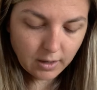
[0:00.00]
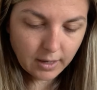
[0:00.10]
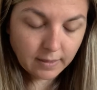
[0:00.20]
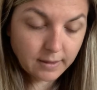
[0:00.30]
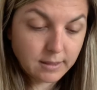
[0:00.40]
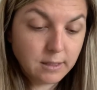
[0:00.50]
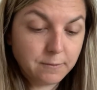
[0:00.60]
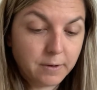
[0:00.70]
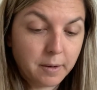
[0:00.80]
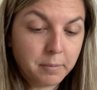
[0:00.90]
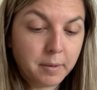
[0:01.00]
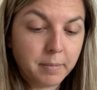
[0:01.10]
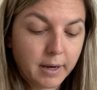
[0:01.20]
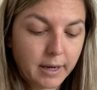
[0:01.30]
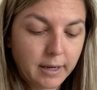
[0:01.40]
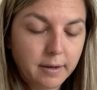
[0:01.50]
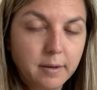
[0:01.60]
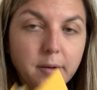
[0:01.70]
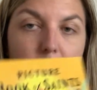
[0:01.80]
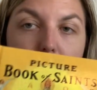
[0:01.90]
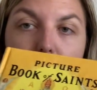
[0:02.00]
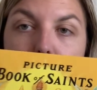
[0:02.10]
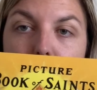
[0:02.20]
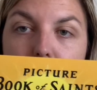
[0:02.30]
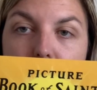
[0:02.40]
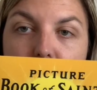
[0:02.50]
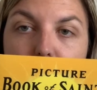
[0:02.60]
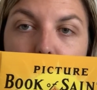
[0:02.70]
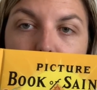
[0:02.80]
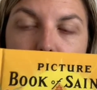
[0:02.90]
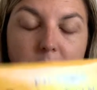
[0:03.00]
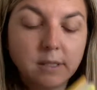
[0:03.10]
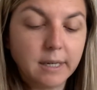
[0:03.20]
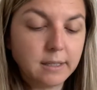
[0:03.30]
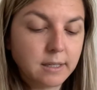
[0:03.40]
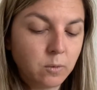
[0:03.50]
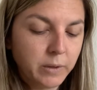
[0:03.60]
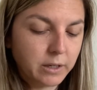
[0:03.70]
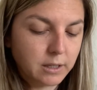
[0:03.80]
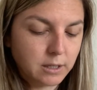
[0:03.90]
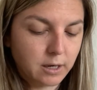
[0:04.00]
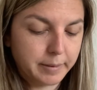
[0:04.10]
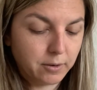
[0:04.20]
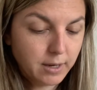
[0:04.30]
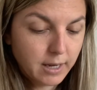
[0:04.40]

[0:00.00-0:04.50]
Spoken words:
And this is from my picture book of saints. And we are going to talk about